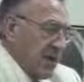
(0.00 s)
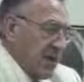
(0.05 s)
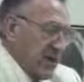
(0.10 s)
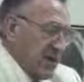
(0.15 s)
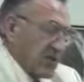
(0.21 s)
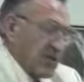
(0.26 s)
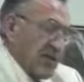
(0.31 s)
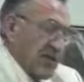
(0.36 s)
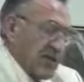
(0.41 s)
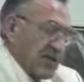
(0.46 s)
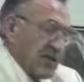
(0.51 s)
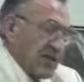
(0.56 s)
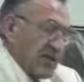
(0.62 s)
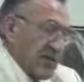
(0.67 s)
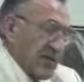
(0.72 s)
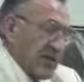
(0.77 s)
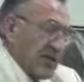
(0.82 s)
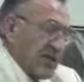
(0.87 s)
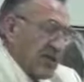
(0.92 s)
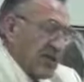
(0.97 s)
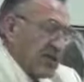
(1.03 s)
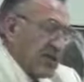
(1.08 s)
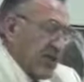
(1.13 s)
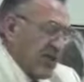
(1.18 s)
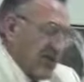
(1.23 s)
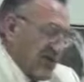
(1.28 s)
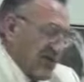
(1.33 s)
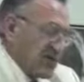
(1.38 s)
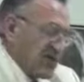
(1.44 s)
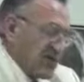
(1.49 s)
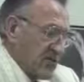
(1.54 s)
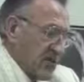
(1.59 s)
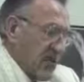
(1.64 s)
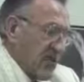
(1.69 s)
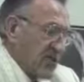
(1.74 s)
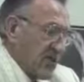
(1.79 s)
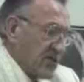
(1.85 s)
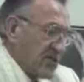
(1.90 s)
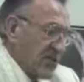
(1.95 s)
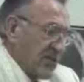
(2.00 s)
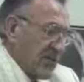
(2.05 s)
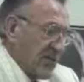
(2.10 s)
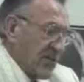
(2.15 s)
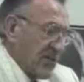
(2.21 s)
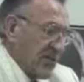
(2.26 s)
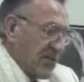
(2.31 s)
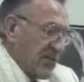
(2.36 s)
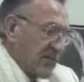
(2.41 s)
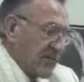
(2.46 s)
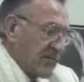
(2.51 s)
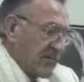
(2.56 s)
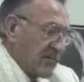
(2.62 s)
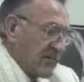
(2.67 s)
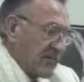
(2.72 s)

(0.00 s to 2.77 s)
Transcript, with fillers: That's why I send money to these outfits to try to do something about this.